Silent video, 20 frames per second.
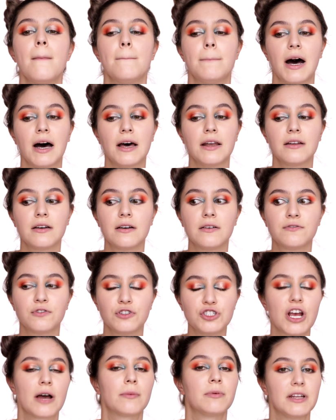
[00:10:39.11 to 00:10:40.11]
But
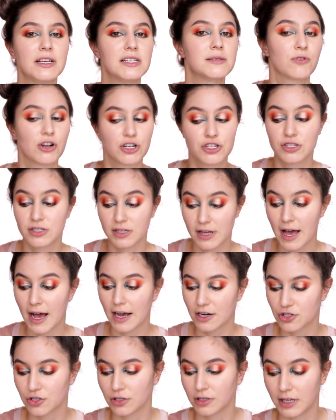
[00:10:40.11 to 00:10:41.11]
for Japanese brushes, they're
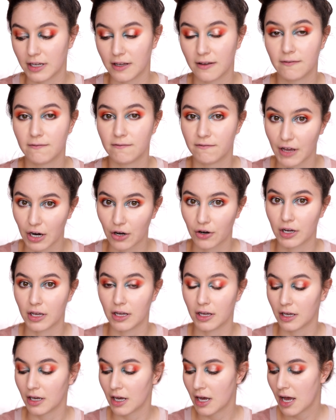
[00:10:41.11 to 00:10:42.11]
actually
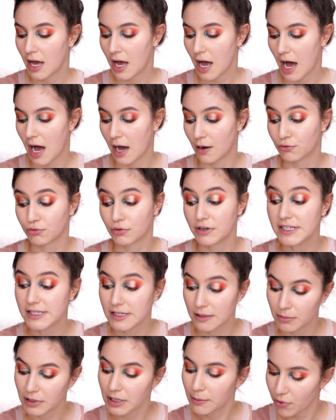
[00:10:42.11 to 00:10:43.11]
very
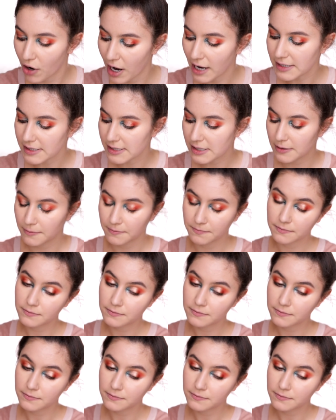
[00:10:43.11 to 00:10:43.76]
reasonably priced.